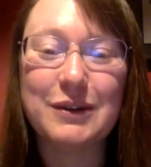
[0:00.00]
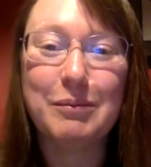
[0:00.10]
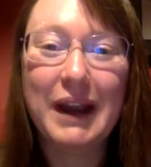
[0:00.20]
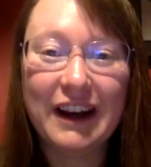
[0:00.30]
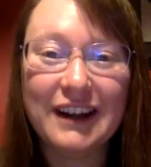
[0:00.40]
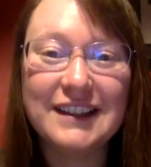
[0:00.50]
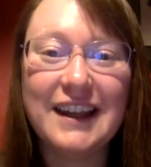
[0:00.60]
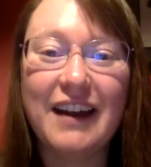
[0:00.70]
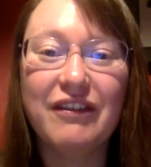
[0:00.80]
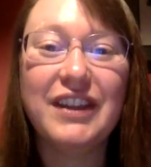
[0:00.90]
or parents
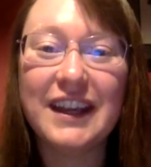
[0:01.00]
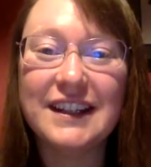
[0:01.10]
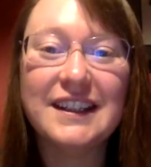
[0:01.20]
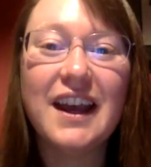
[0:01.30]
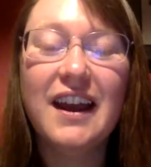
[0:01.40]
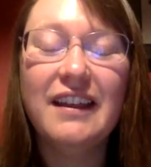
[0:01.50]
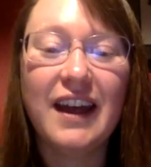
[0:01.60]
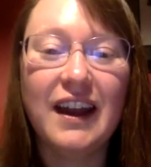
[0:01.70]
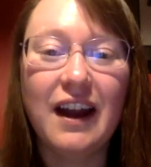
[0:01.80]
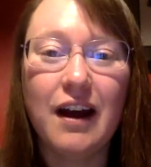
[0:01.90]
have things
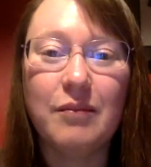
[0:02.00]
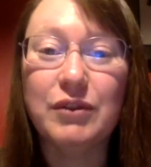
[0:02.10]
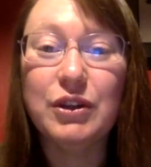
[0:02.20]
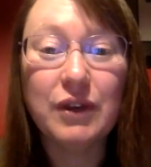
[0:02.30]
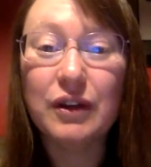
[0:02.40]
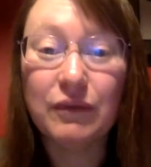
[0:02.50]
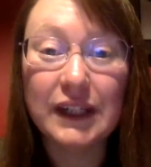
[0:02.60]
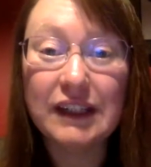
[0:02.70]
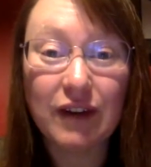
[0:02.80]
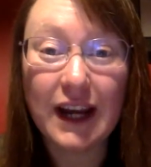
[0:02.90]
that you can
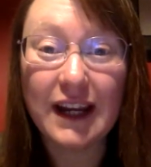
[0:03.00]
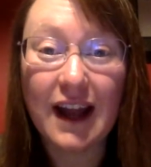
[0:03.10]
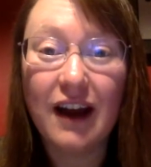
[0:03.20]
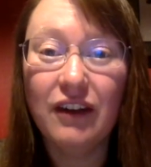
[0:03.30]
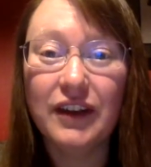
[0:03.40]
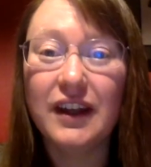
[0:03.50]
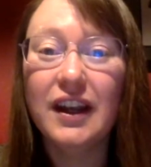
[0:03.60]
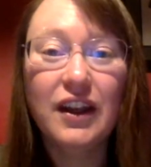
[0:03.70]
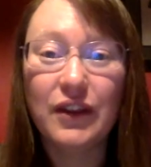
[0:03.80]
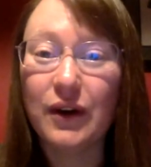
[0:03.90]
read right now that
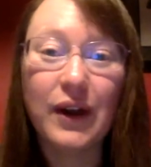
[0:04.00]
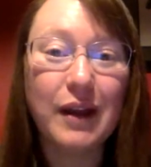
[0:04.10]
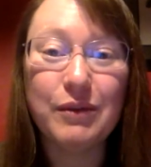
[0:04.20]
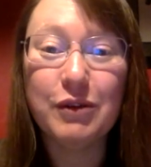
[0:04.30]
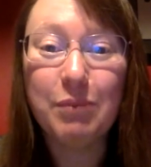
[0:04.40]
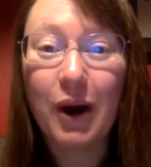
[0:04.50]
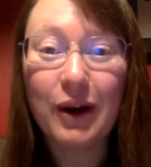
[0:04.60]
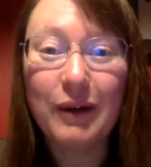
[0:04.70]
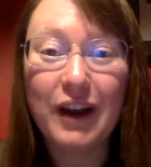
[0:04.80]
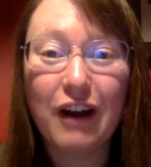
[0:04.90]
they're okay with you
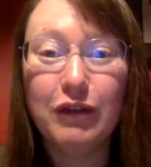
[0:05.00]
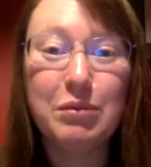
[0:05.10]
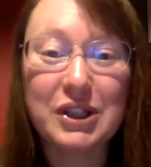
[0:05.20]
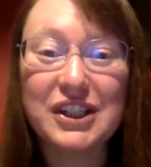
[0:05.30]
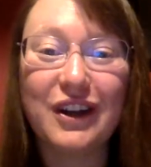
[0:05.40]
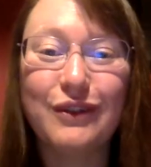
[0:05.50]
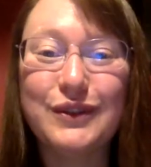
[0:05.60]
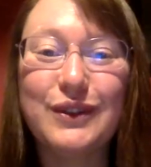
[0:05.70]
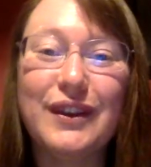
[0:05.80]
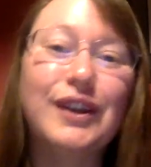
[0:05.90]
borrowing off a bookshelf
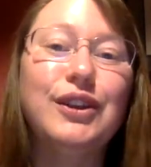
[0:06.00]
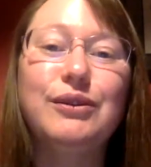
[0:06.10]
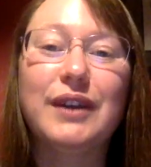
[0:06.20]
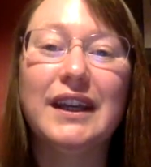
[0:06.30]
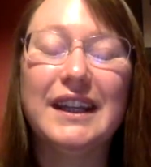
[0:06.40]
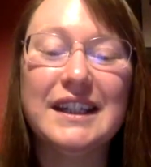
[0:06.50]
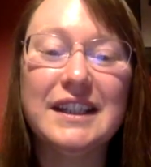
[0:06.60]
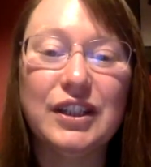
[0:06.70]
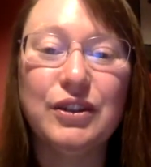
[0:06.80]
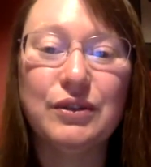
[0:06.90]
so that you can
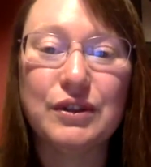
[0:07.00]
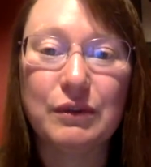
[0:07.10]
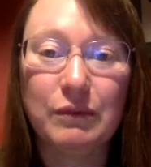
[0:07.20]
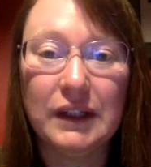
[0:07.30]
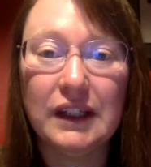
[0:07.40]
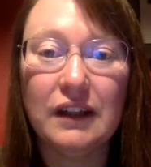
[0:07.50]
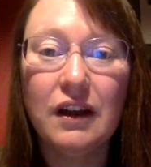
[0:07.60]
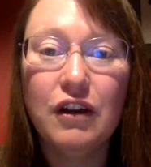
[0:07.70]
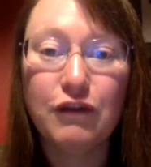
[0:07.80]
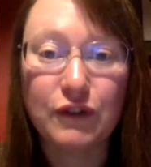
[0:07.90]
continue to read
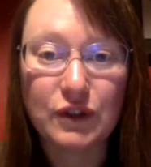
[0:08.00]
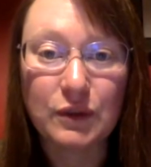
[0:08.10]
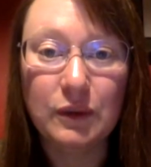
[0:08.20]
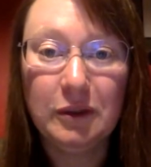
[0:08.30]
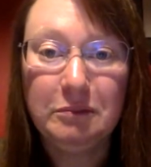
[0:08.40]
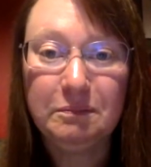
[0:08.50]
for school.